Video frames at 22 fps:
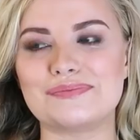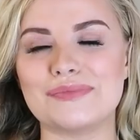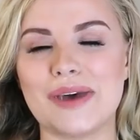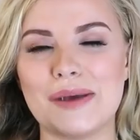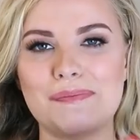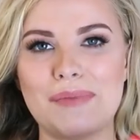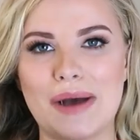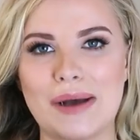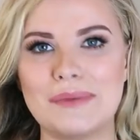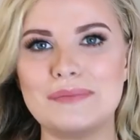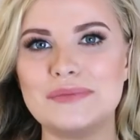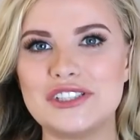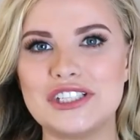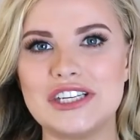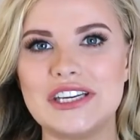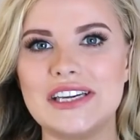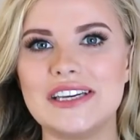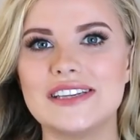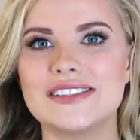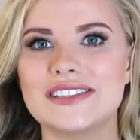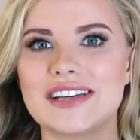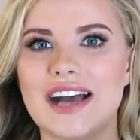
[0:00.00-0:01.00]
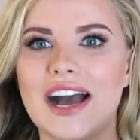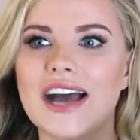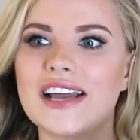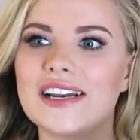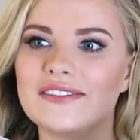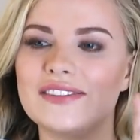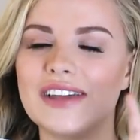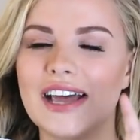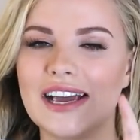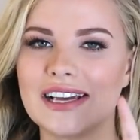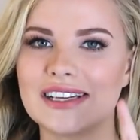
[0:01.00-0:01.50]
my bum cheeks kind
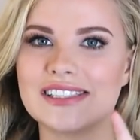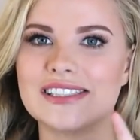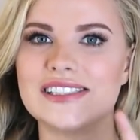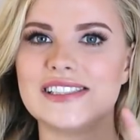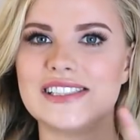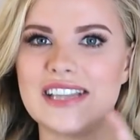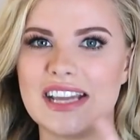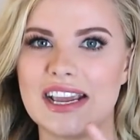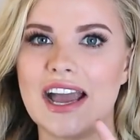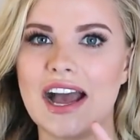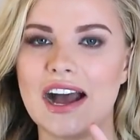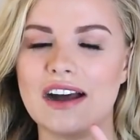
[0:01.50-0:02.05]
of like stick